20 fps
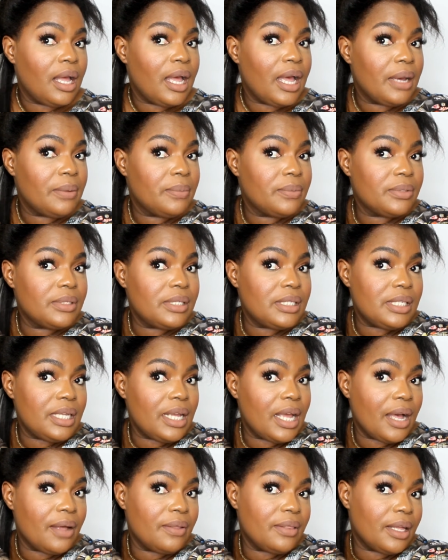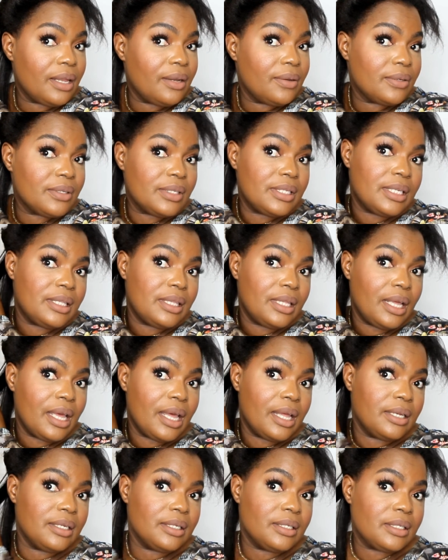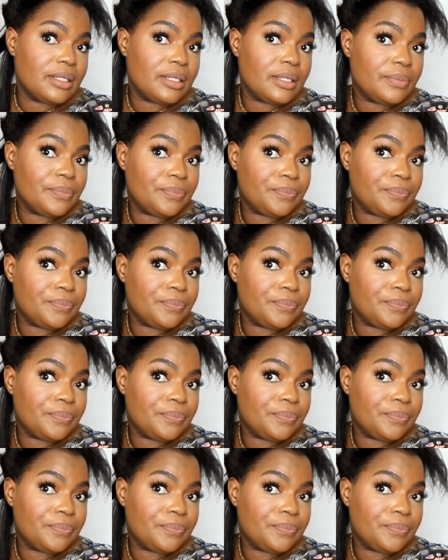and we'll see how that looks at the end.